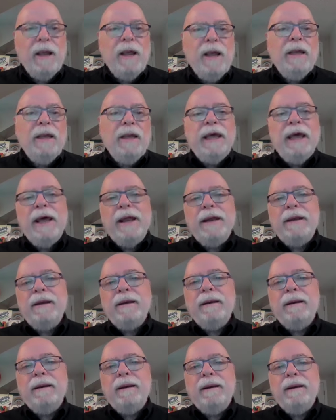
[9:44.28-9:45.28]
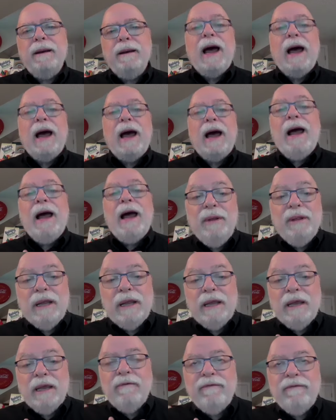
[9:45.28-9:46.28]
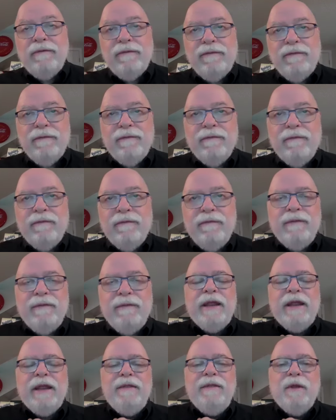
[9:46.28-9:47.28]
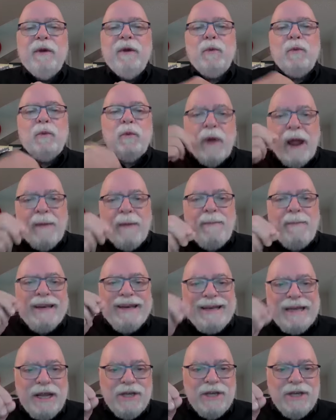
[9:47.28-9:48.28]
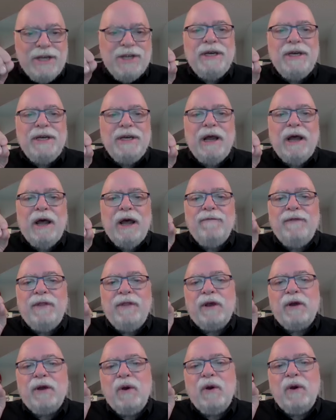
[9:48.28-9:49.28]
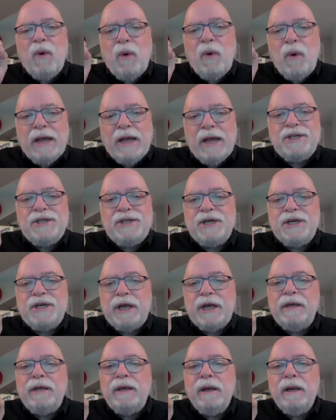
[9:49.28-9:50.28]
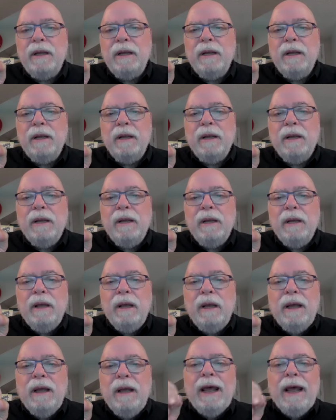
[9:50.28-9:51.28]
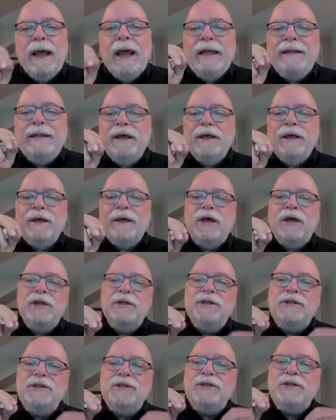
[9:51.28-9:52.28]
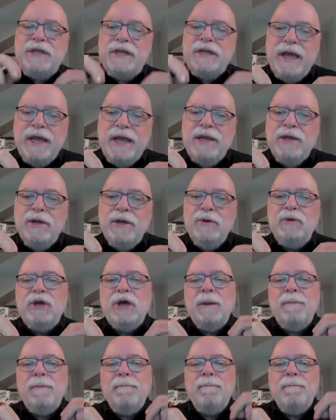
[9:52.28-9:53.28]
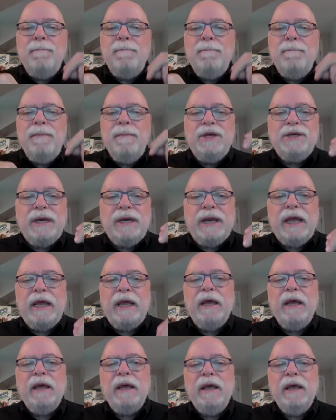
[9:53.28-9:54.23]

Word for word: Yet I believe that in the repetition of the question and the continued commissioning